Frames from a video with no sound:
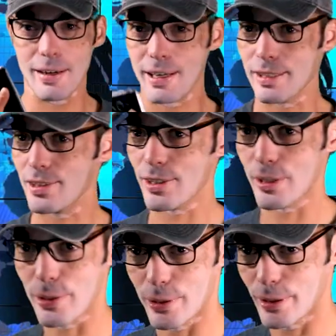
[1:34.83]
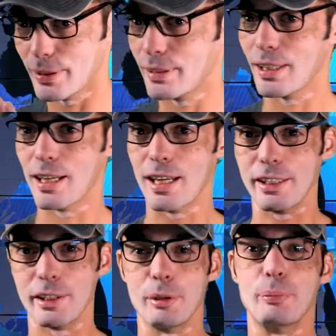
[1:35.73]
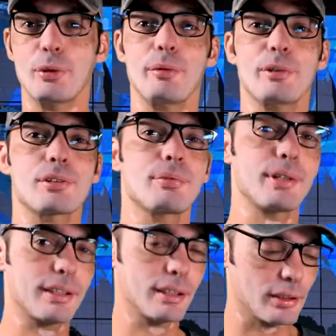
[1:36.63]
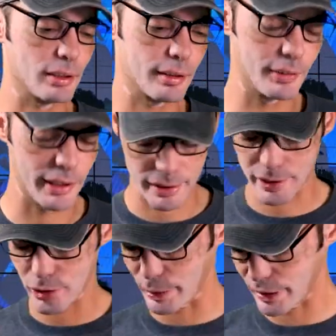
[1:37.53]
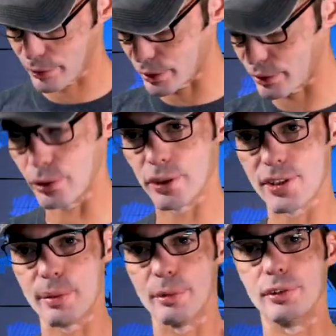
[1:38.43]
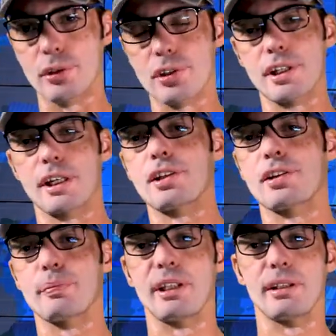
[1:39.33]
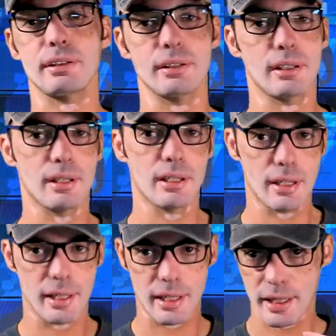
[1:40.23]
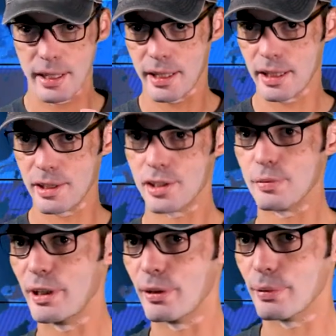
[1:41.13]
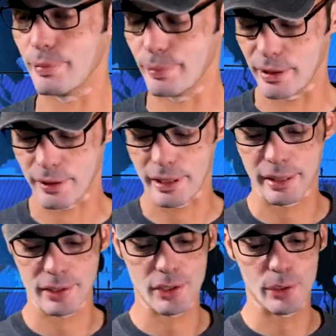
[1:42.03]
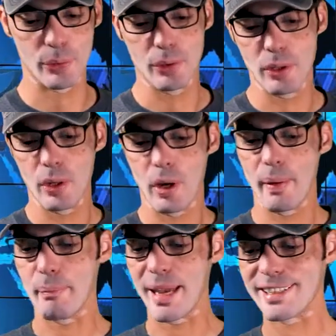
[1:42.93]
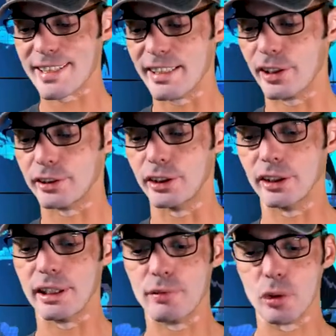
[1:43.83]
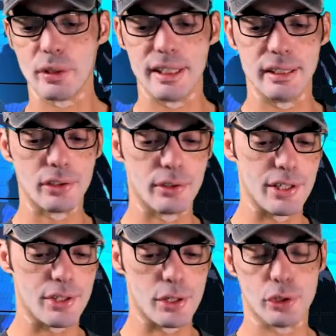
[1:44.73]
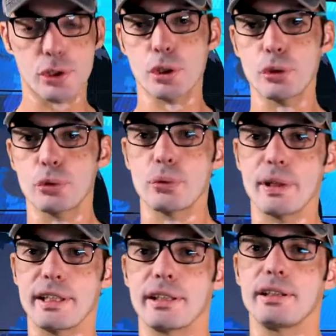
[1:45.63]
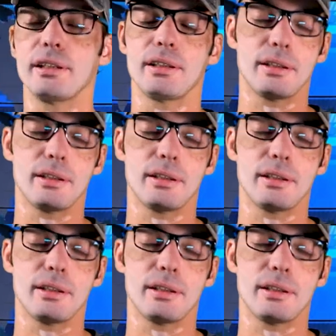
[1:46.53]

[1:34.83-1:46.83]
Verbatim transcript: All right, so I'm going to be pretty much reading a lot of them, explaining what the, some of those changes mean, and just bear with me, all right? So, max character level increased to 220.